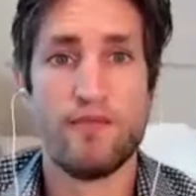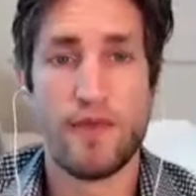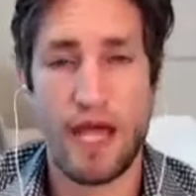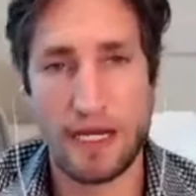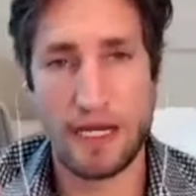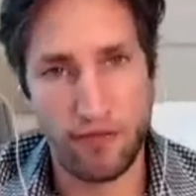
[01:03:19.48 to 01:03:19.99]

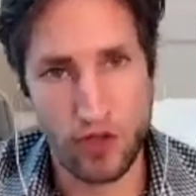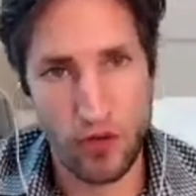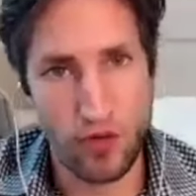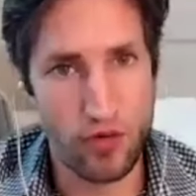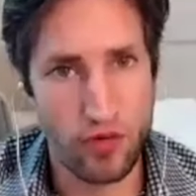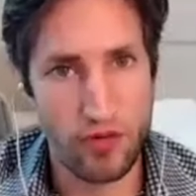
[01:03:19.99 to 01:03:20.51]
And if
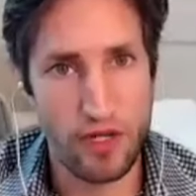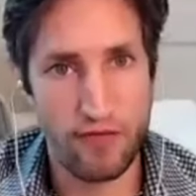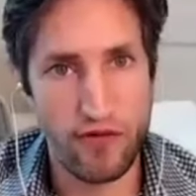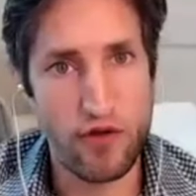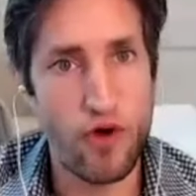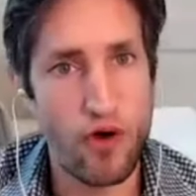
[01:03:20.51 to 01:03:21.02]
you
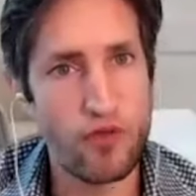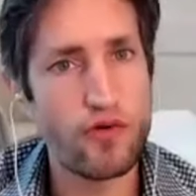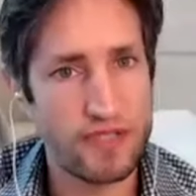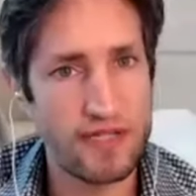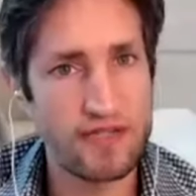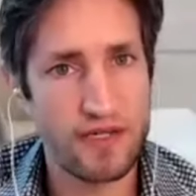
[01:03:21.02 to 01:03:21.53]
know those
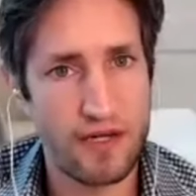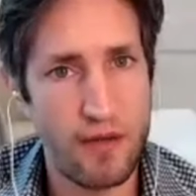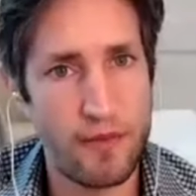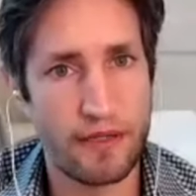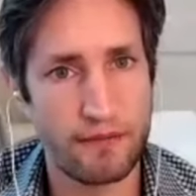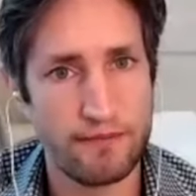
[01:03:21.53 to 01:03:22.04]
things are
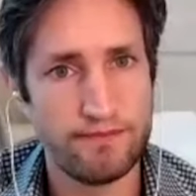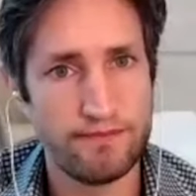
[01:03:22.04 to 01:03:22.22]
coming,